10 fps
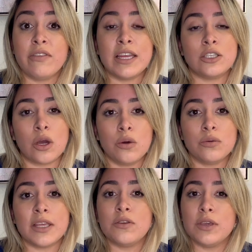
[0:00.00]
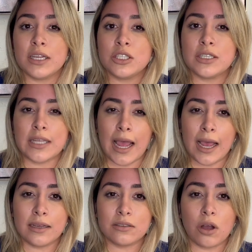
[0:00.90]
they don't, then you can just
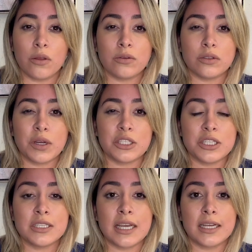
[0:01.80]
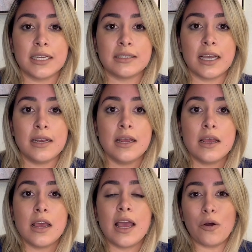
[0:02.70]
ask all those questions. Like I said,
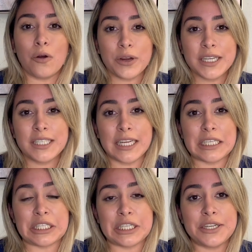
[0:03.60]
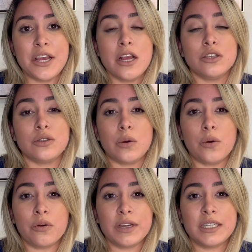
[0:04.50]
orientation. So
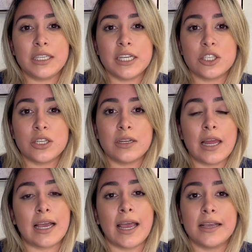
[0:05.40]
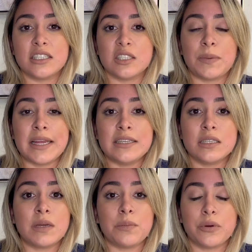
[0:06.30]
orientation, like I explained
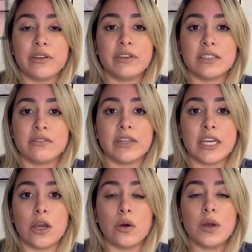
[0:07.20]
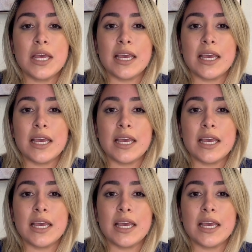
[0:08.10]
in my previous video,